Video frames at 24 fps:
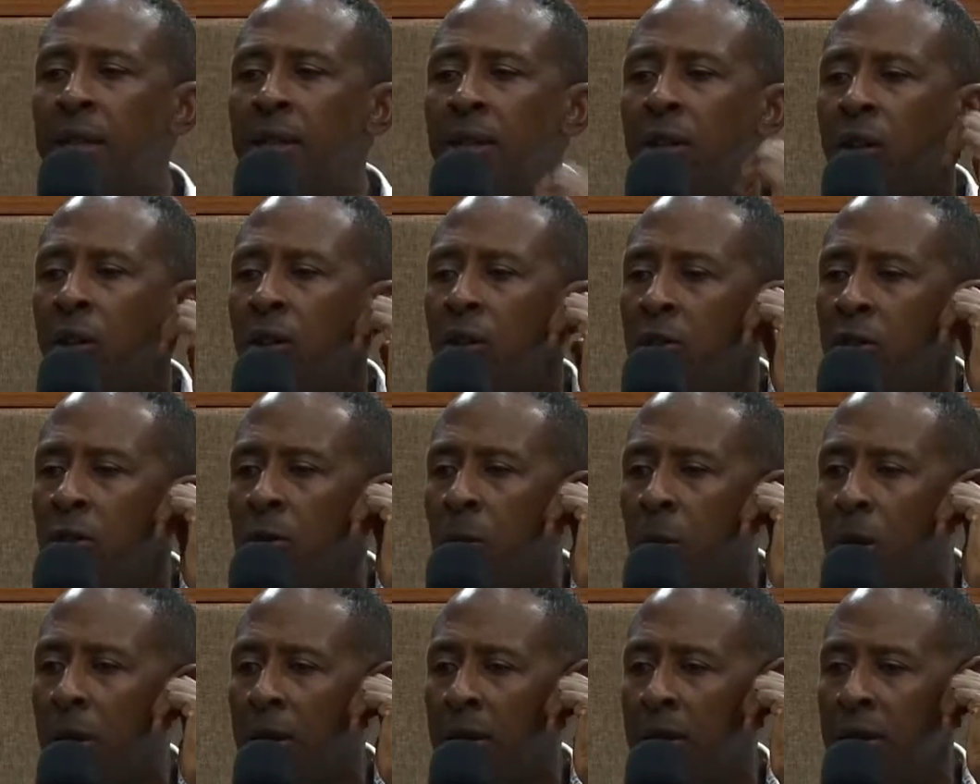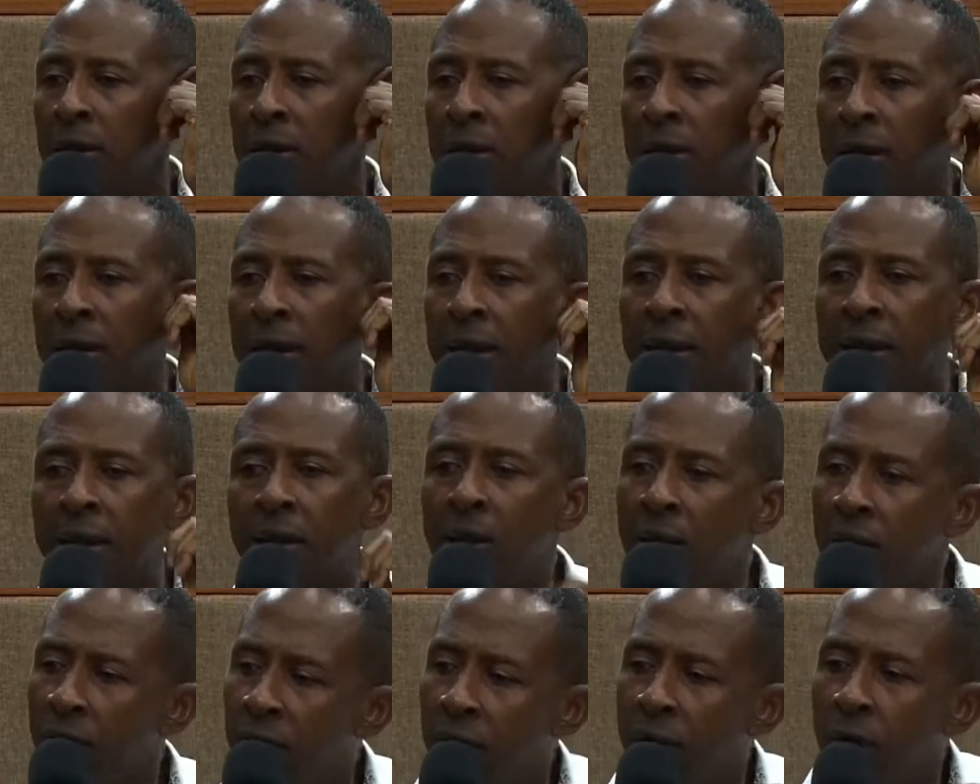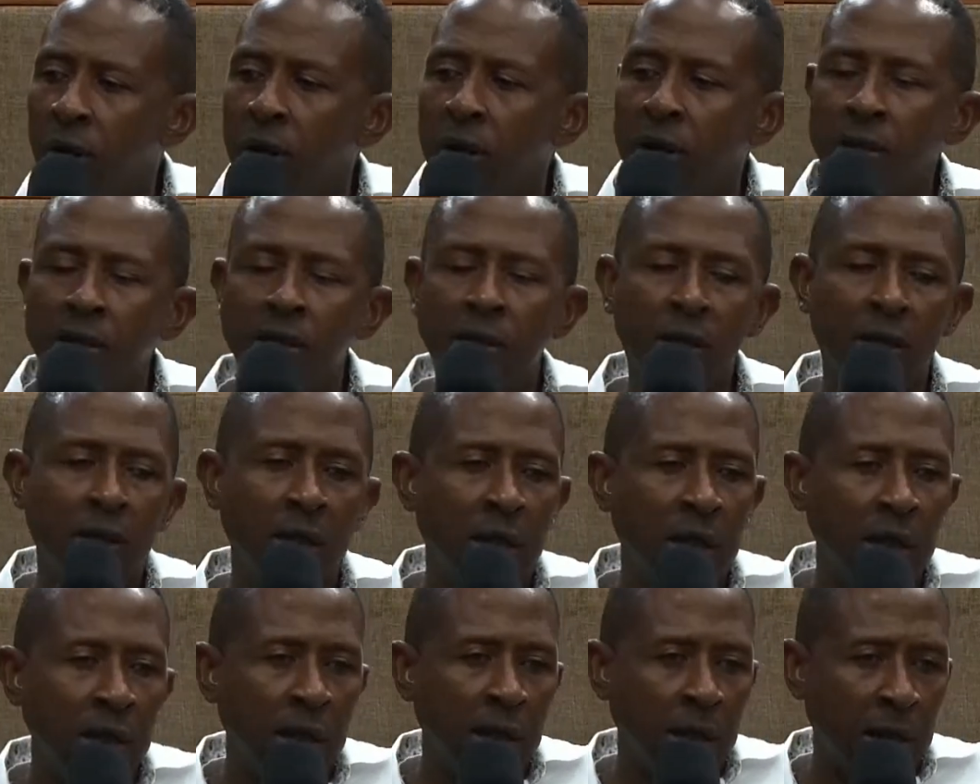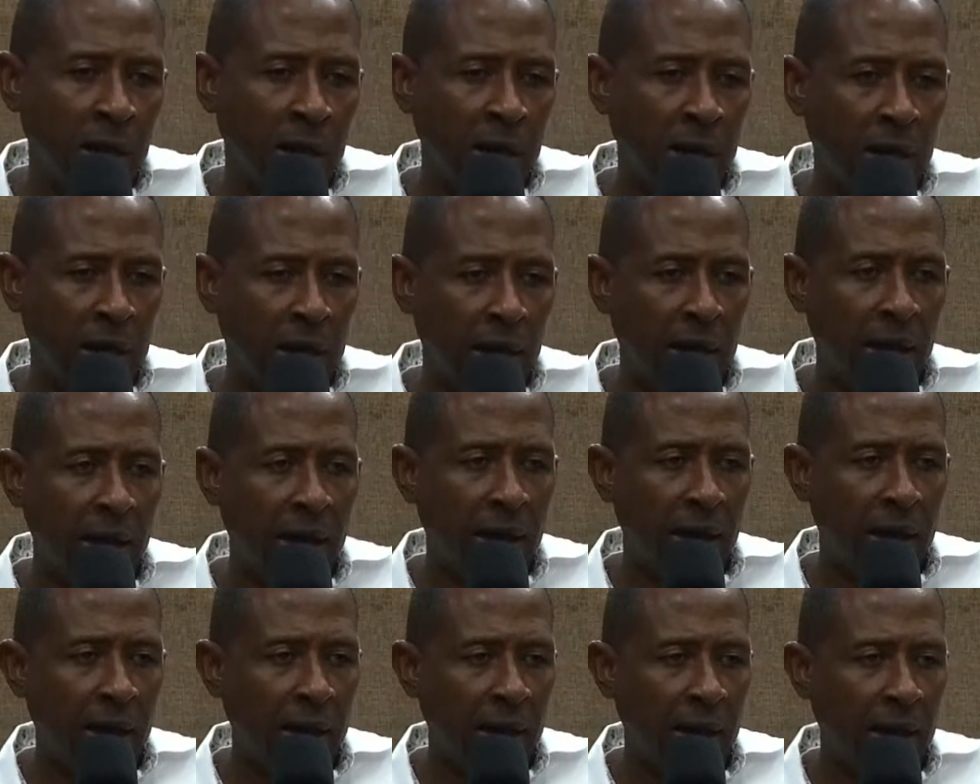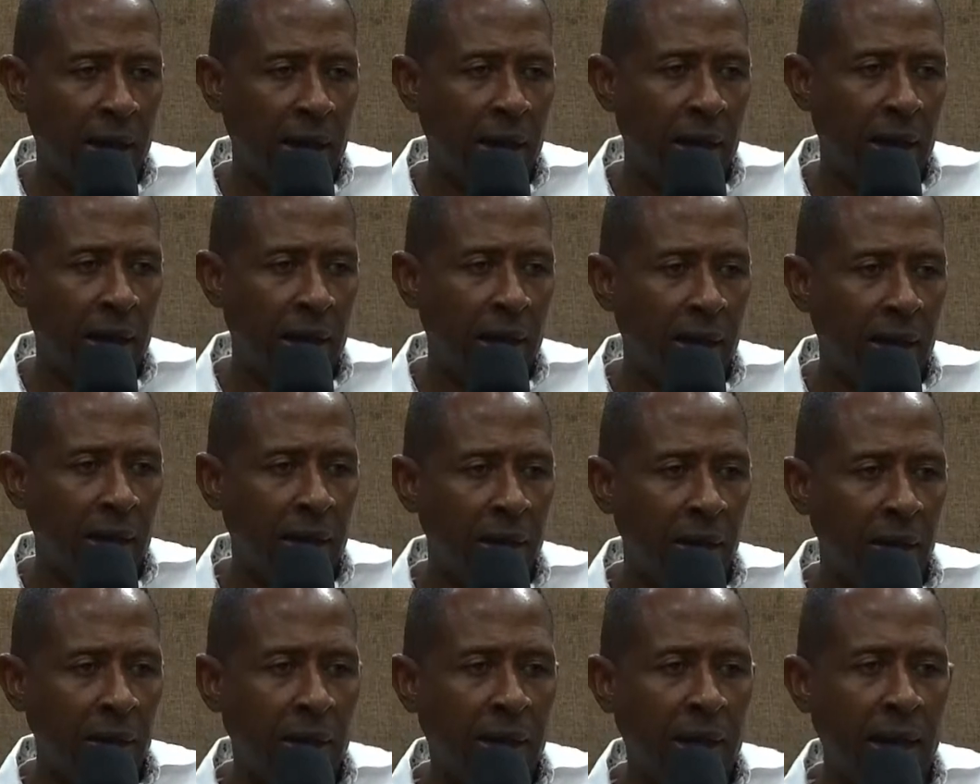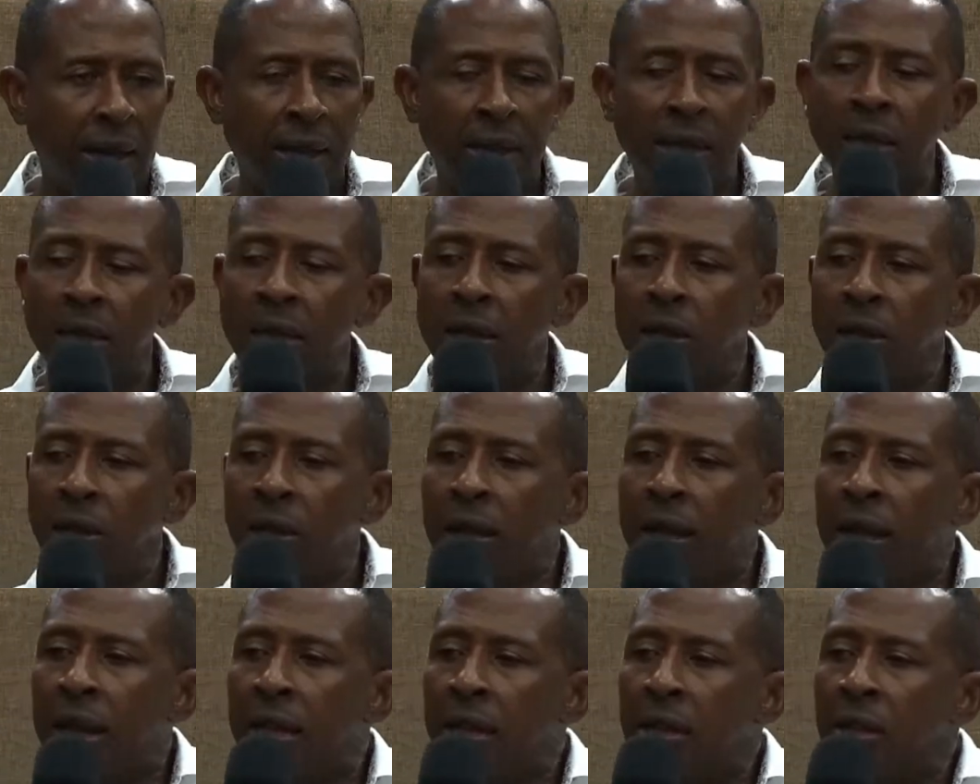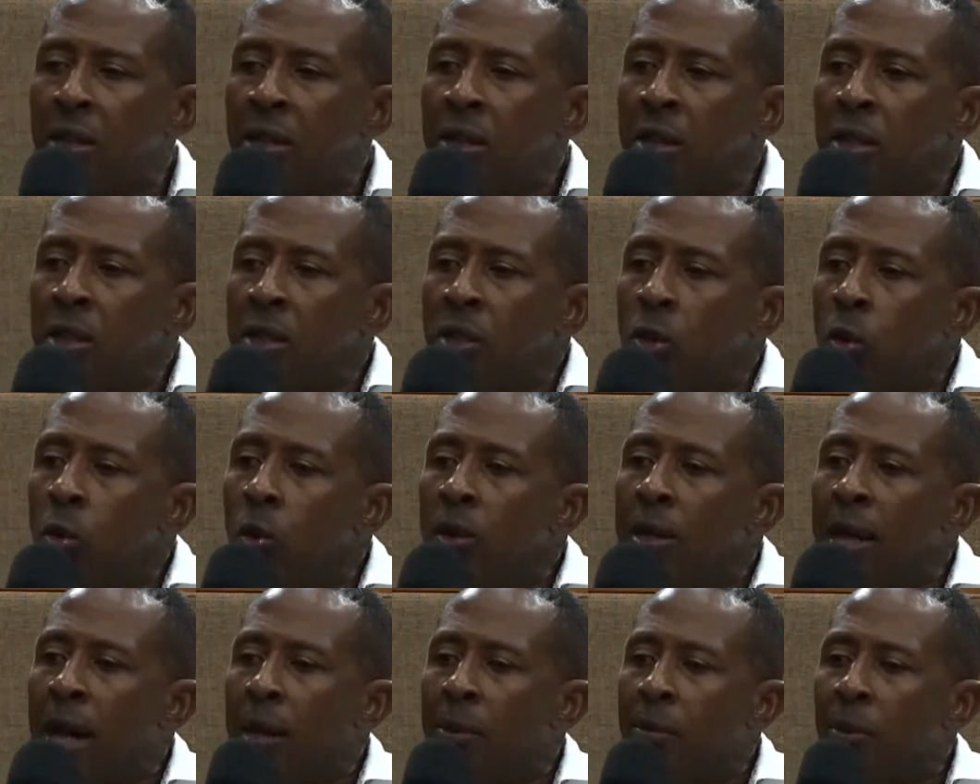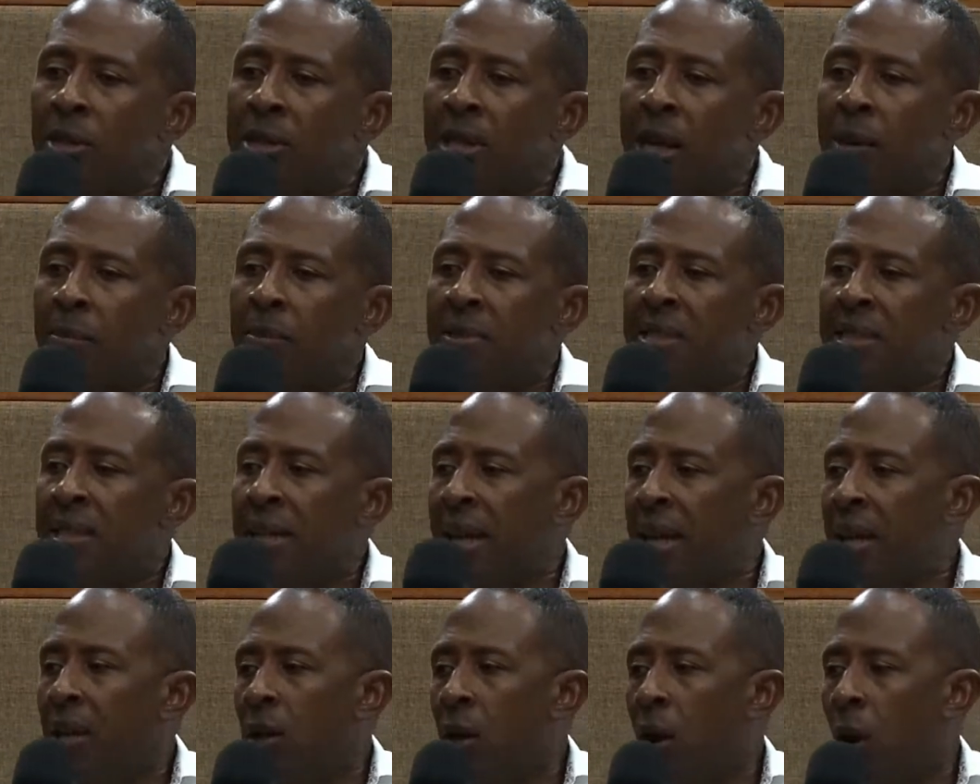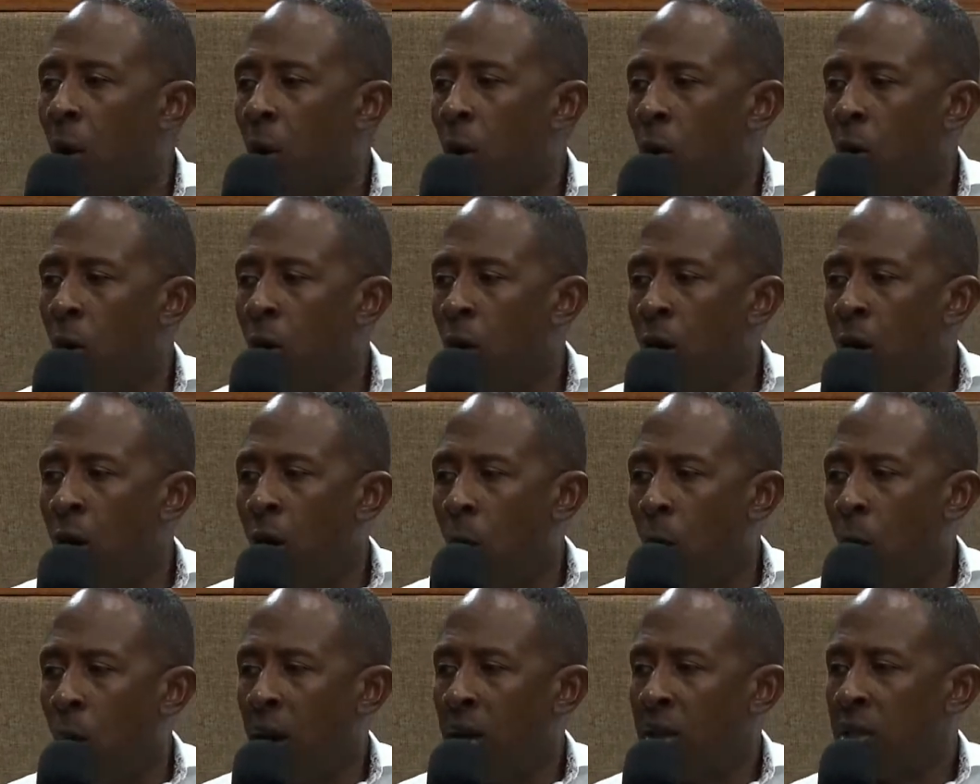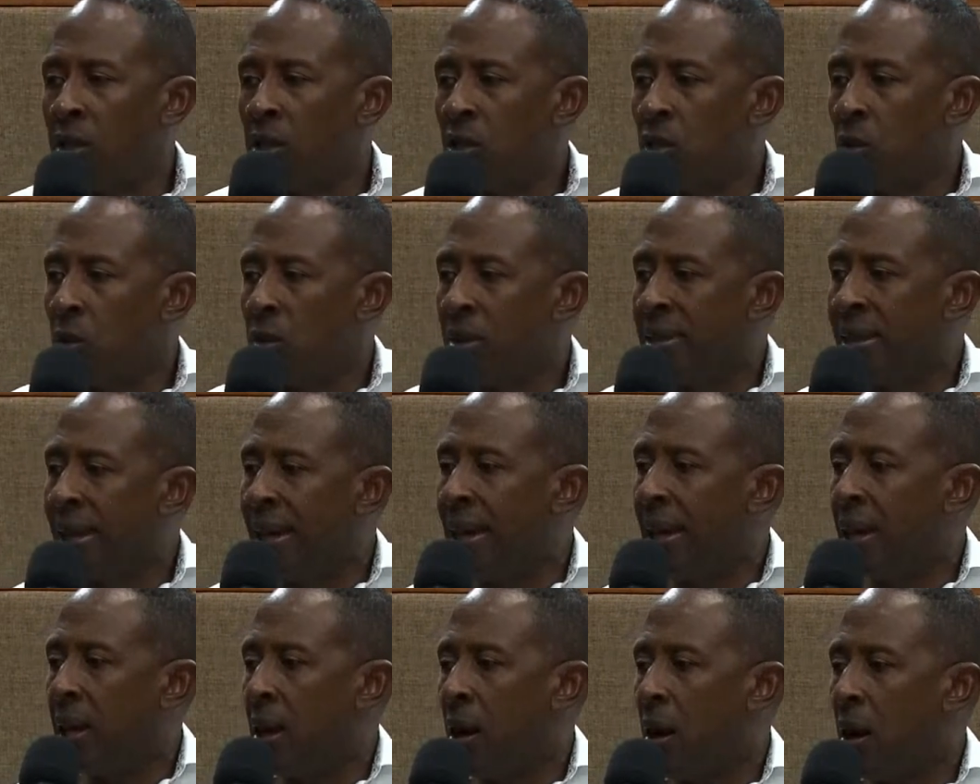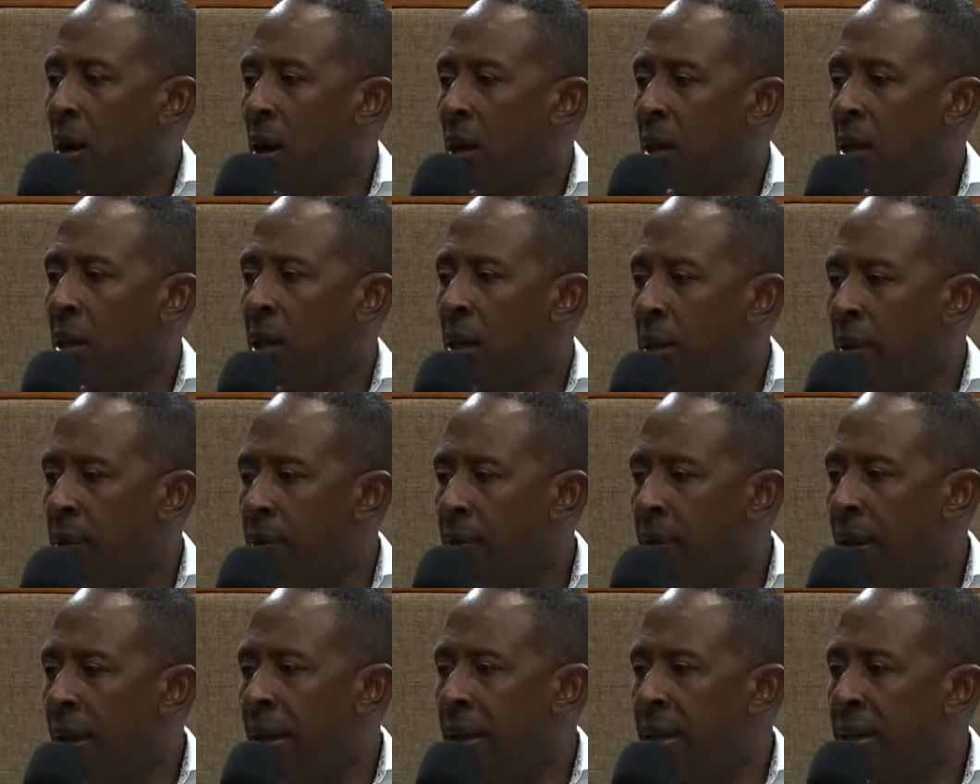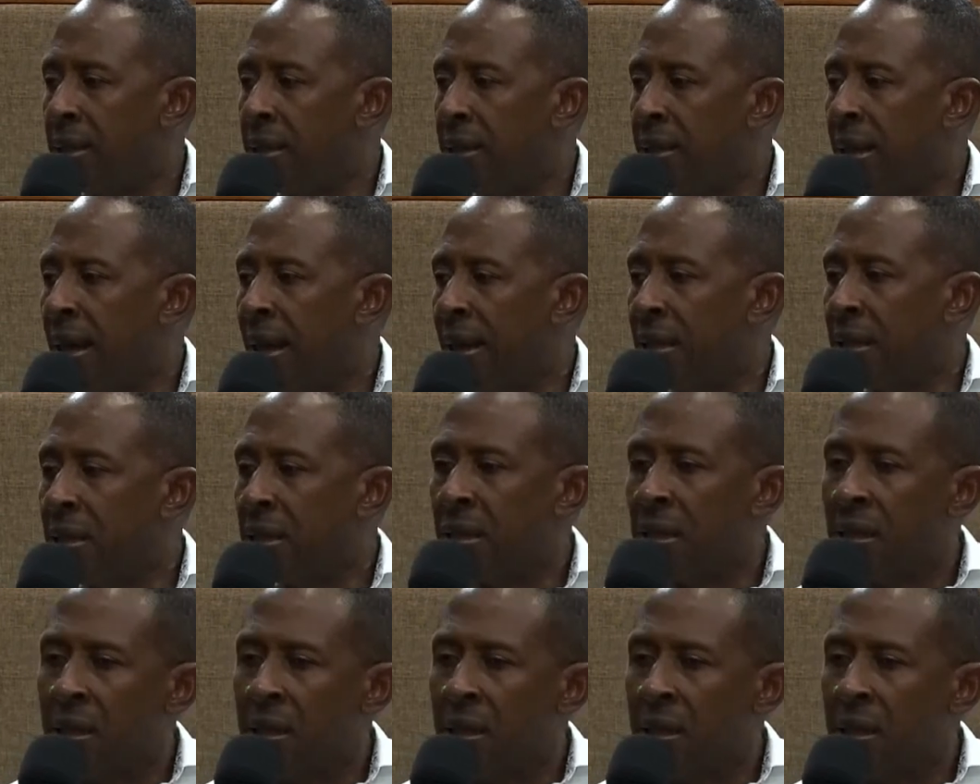your husband. You can, of course. Yeah. You can do that. But I'm saying now, once you take on things that